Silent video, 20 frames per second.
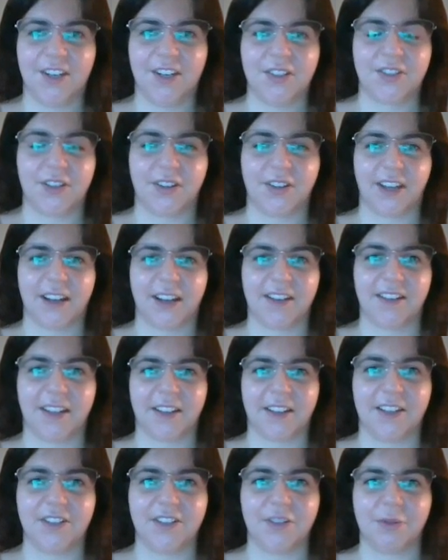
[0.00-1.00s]
So that
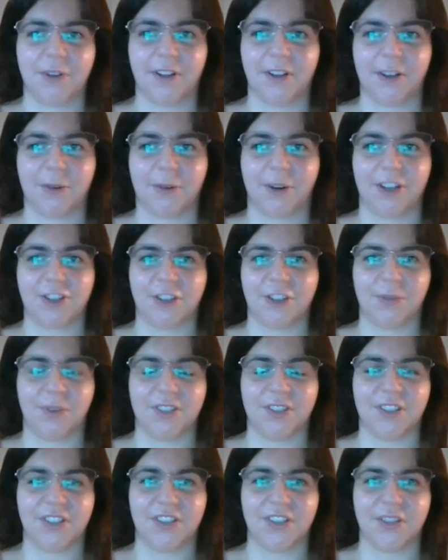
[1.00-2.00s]
leads to another question,
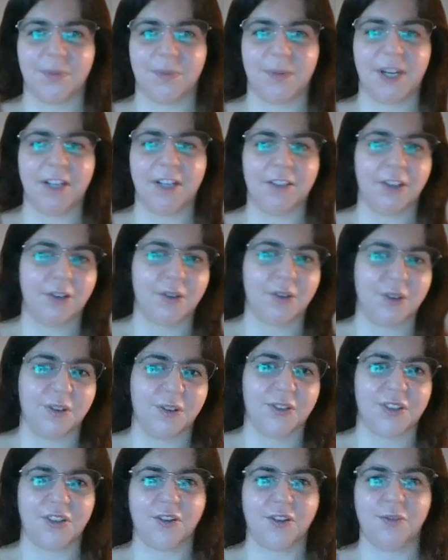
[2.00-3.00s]
which is being
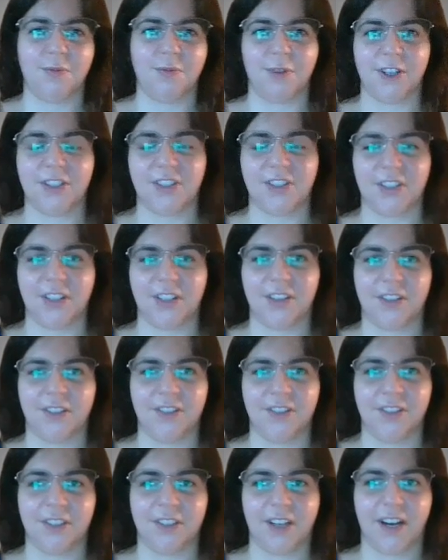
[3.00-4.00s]
local to Princeton,
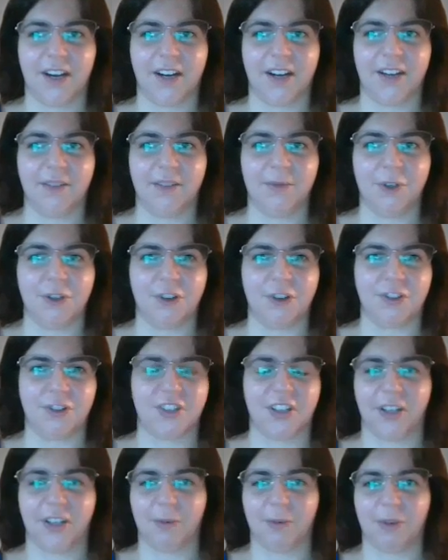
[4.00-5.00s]
New
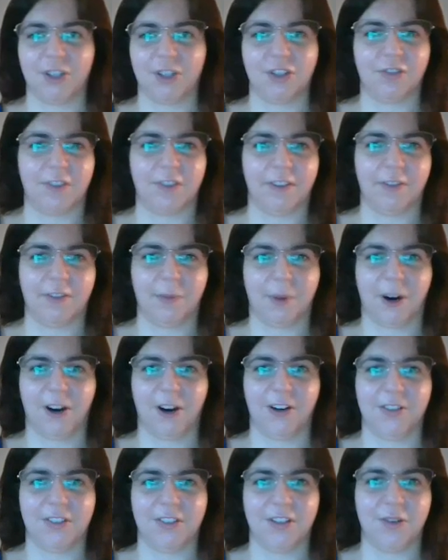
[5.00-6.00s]
Jersey. Like, what's your favorite
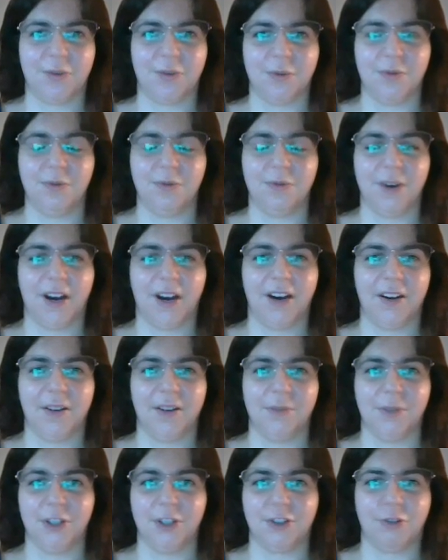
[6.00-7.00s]
part? Did you
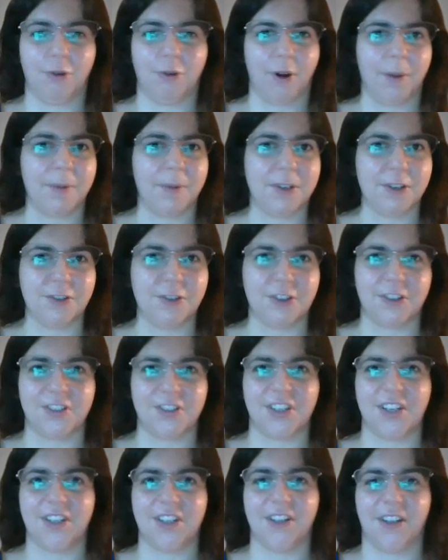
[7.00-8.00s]
grow up in New
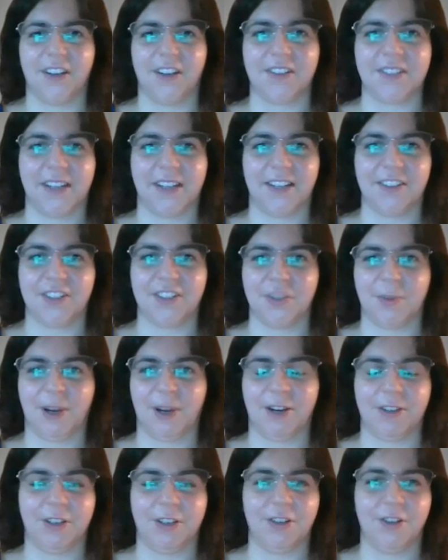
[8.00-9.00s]
Jersey? Like, tell us
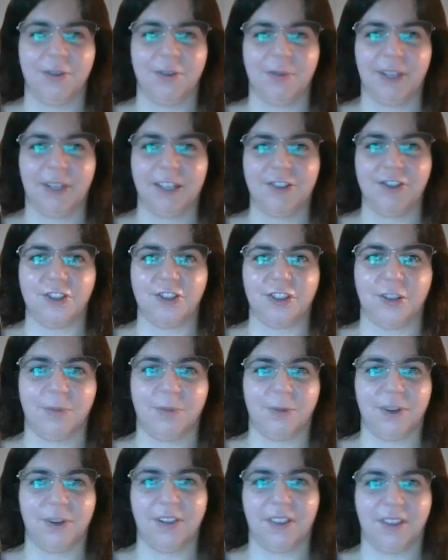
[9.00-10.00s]
about your relationship
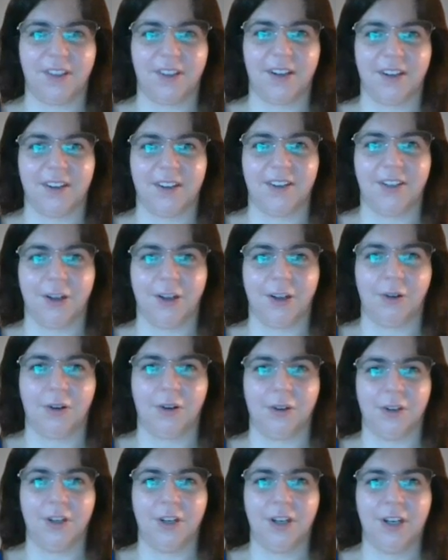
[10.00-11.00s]
with
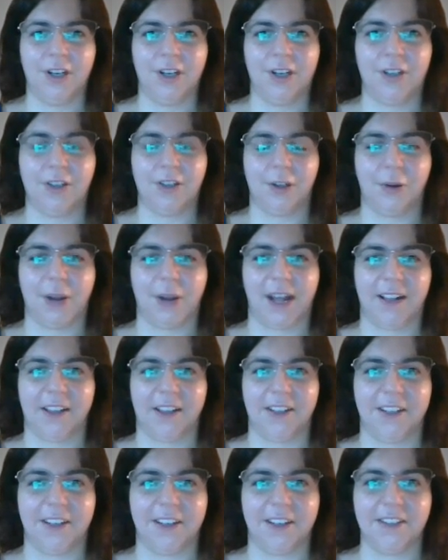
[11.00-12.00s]
your
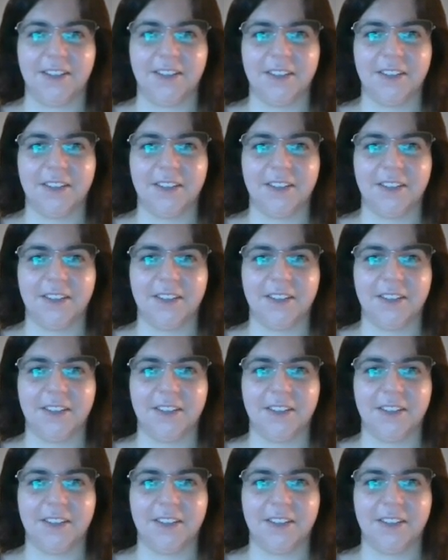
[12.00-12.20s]
locality.